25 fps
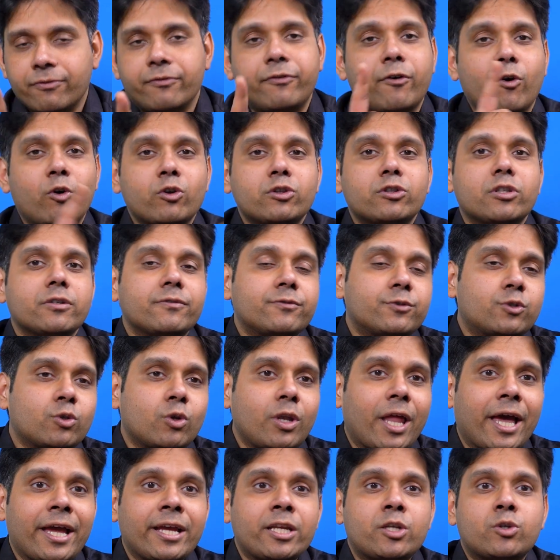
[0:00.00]
4th of
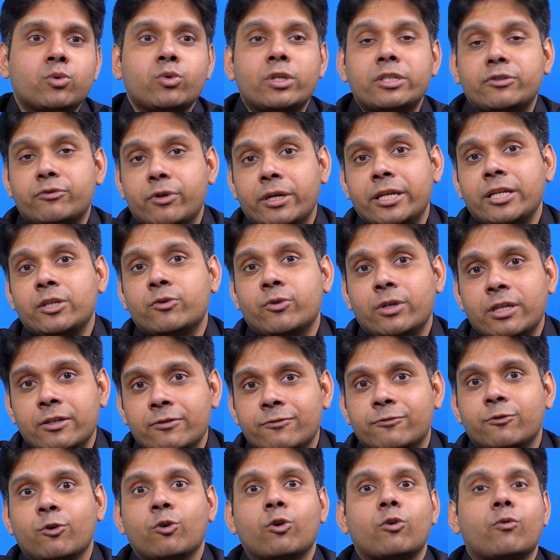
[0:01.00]
July
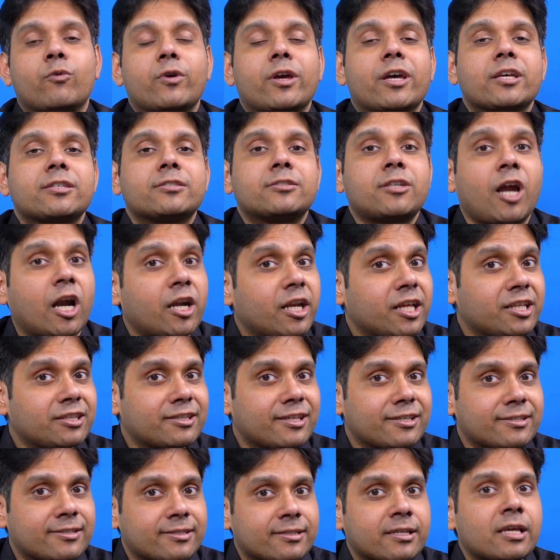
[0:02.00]
2024, we are starting
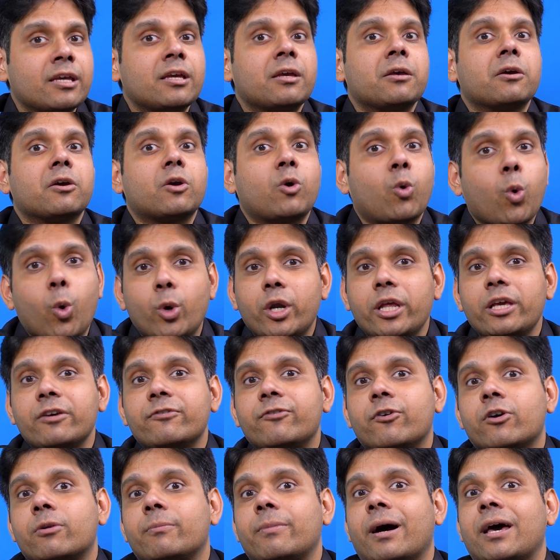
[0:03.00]
this Coding
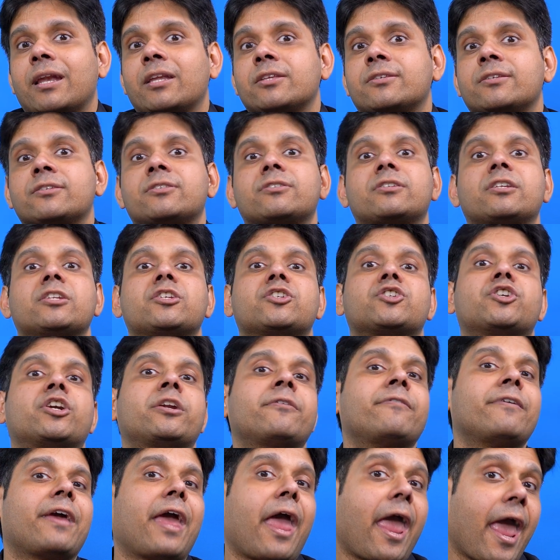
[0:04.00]
for Biologists
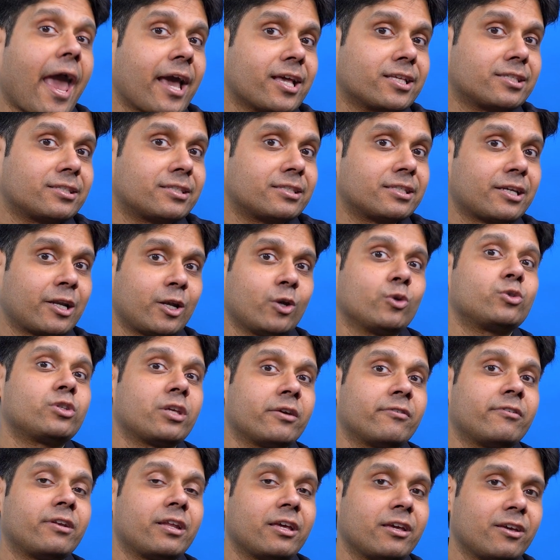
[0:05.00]
initiative
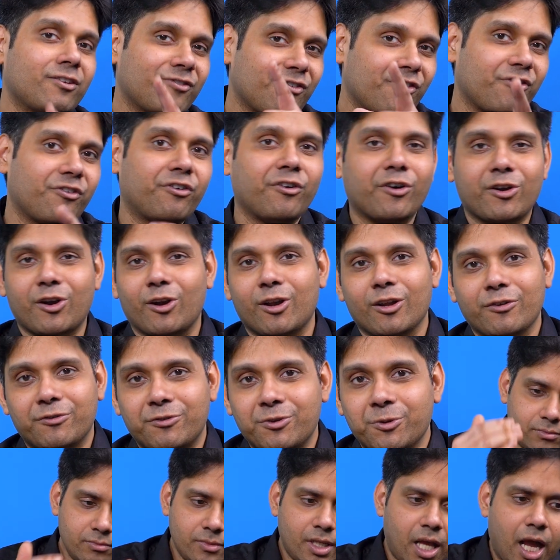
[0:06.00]
exclusively for all of
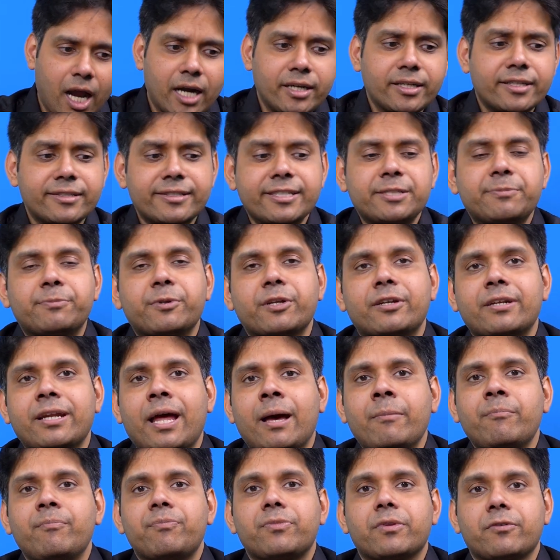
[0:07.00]
you. Under this
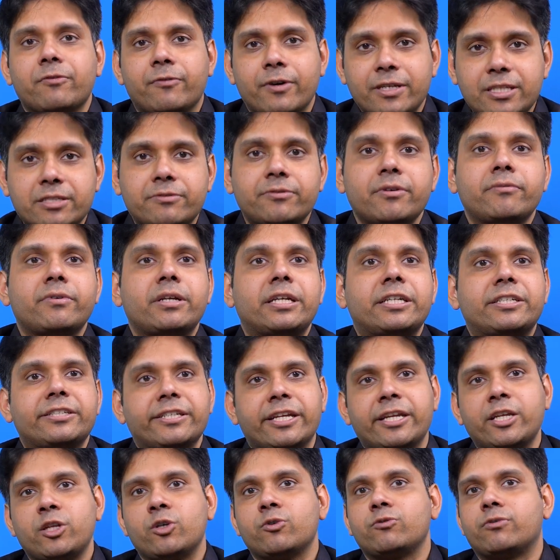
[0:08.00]
program, first we will
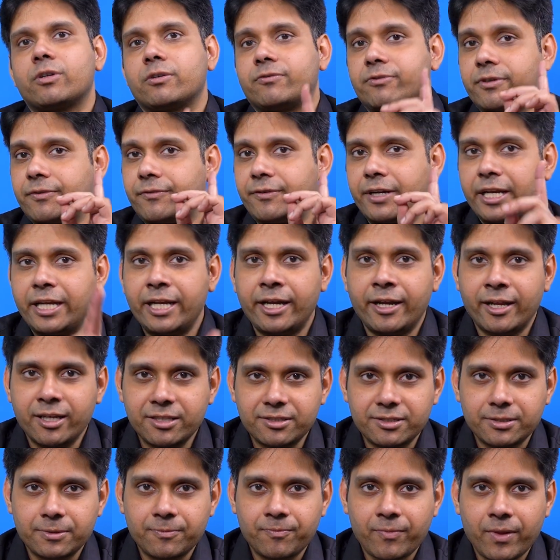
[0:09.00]
train you for 15
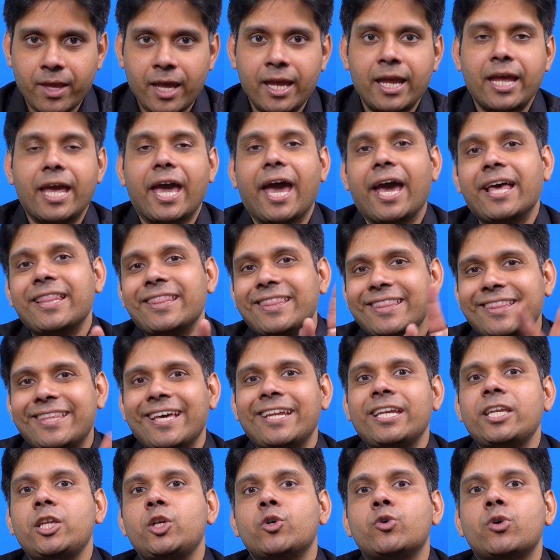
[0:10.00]
days and
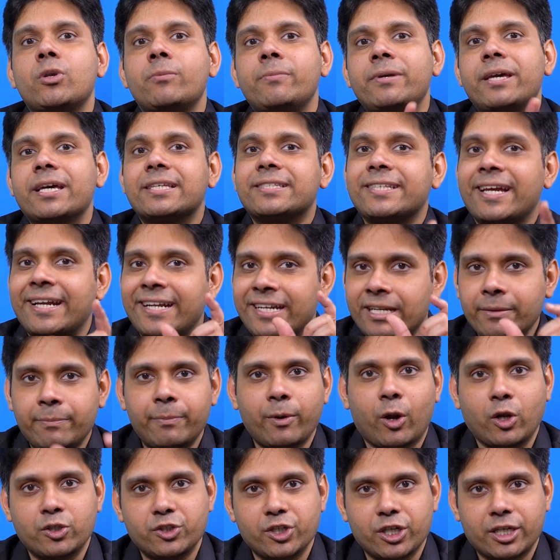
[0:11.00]
then you will be assigned a
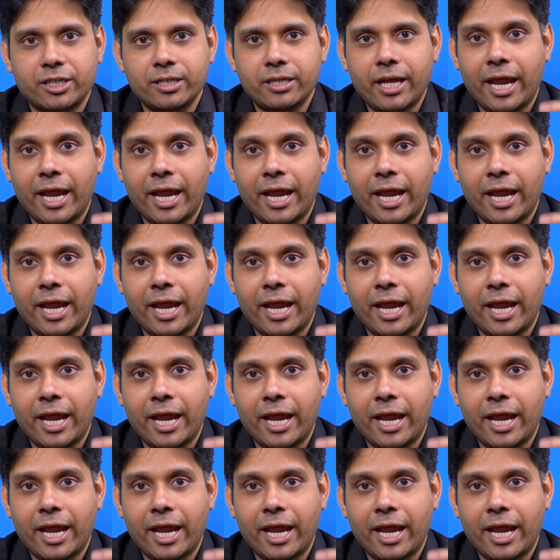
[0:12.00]
project.